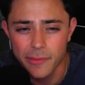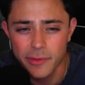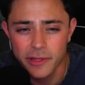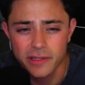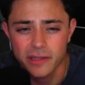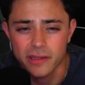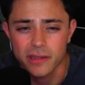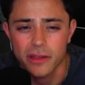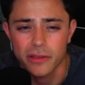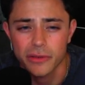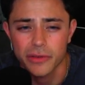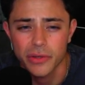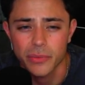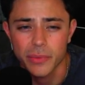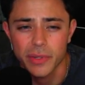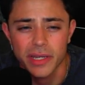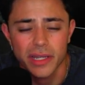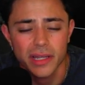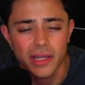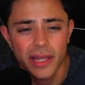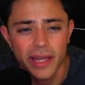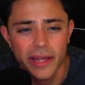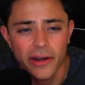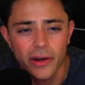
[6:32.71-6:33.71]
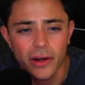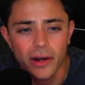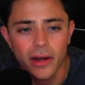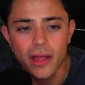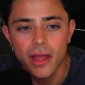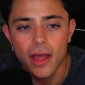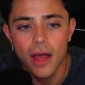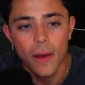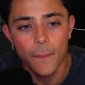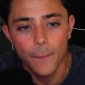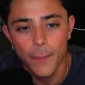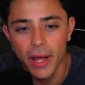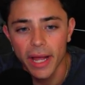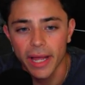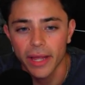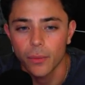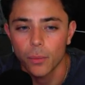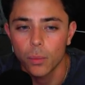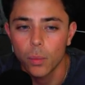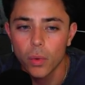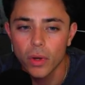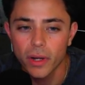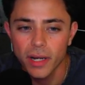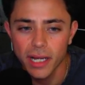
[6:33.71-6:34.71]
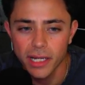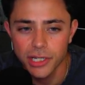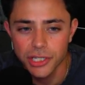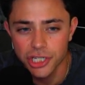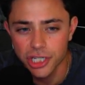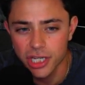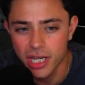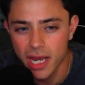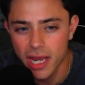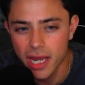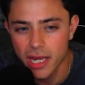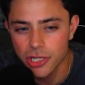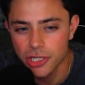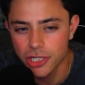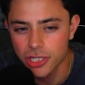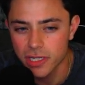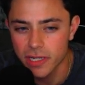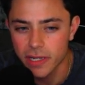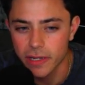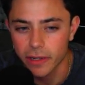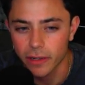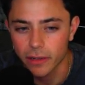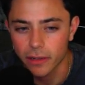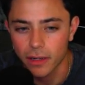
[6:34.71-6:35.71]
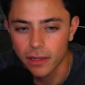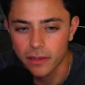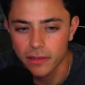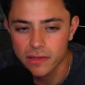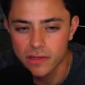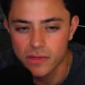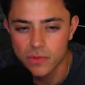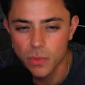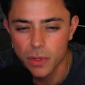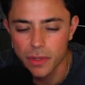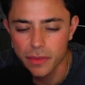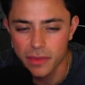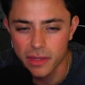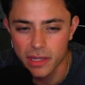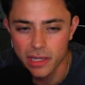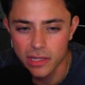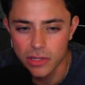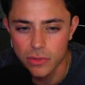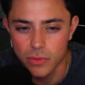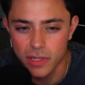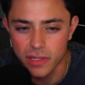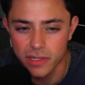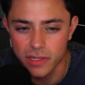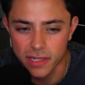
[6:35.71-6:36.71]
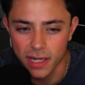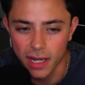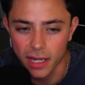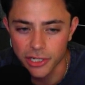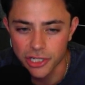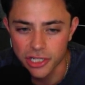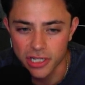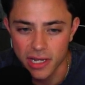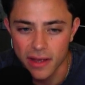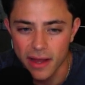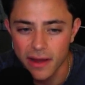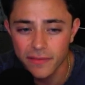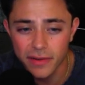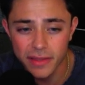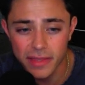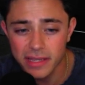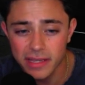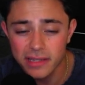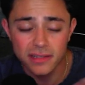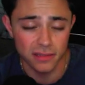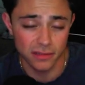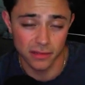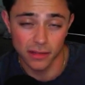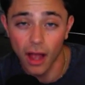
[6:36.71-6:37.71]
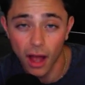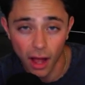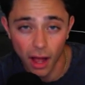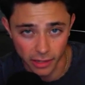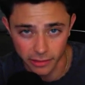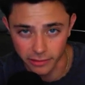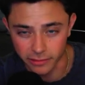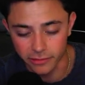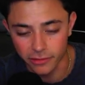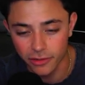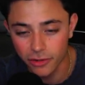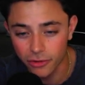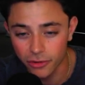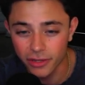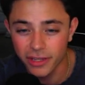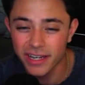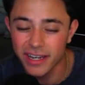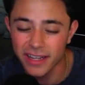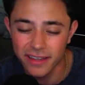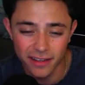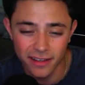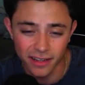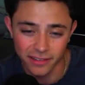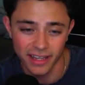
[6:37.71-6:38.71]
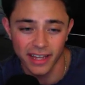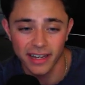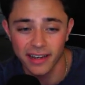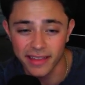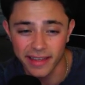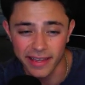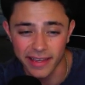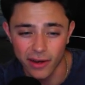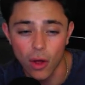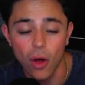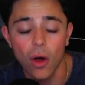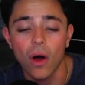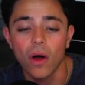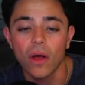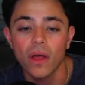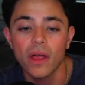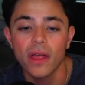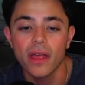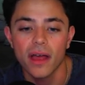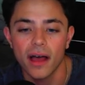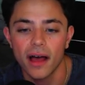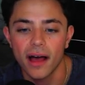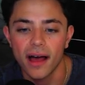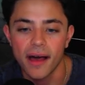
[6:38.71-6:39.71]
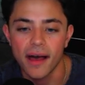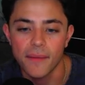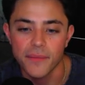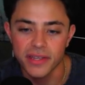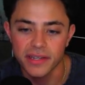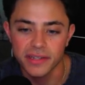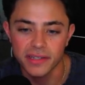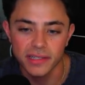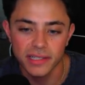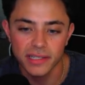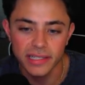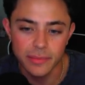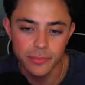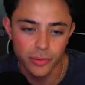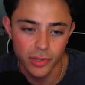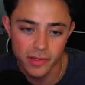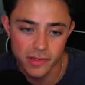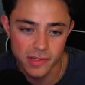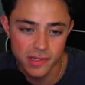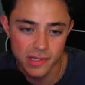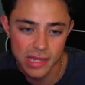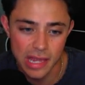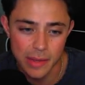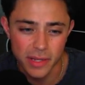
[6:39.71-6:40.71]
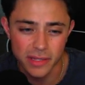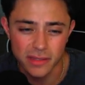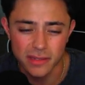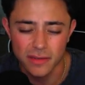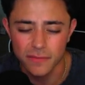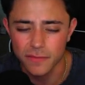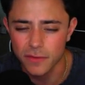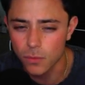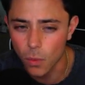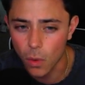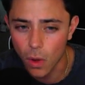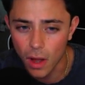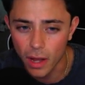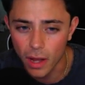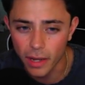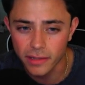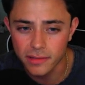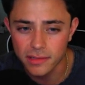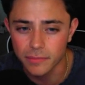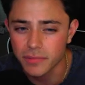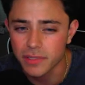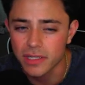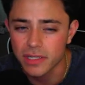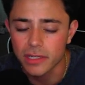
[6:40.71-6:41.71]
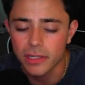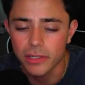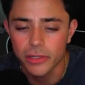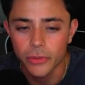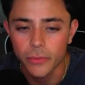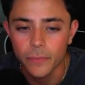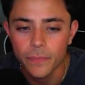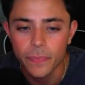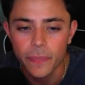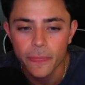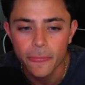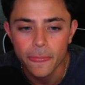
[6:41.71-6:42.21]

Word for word: It's another thing we did later. But what I changed here, now this is one thing you can touch. Now everything's done. So you don't really need to touch anything at all. Um, you can delete print statements if you want. It's up to you.